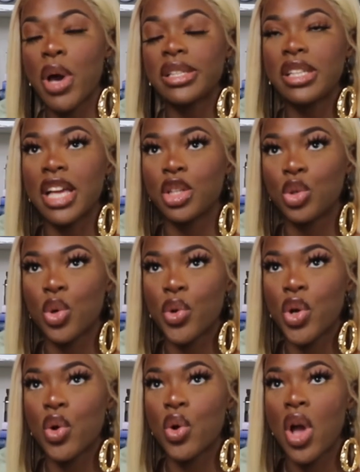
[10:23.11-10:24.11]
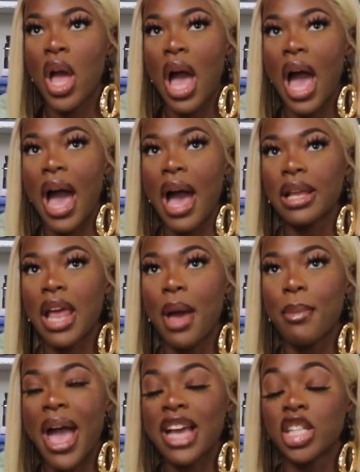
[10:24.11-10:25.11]
in editorial at
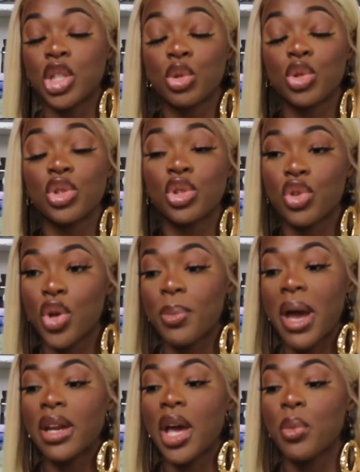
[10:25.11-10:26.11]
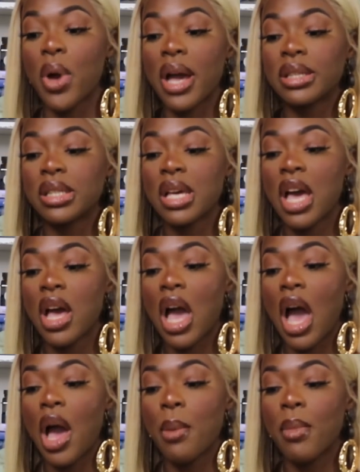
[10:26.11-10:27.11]
Hachette Children's Group, and I worked
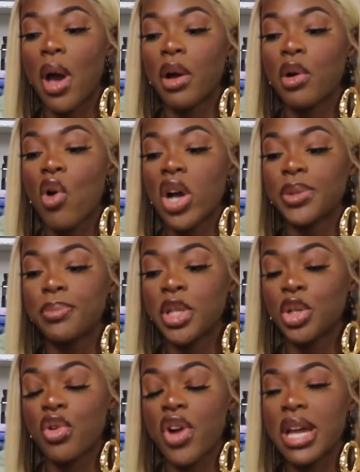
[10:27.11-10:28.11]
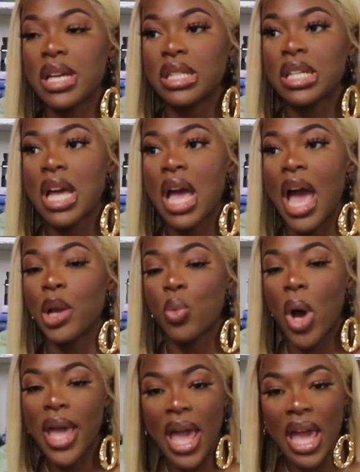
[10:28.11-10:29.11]
across middle grade and
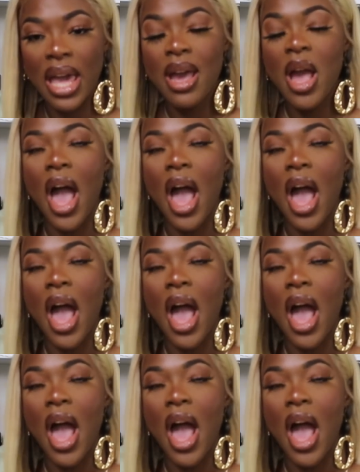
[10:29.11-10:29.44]
YA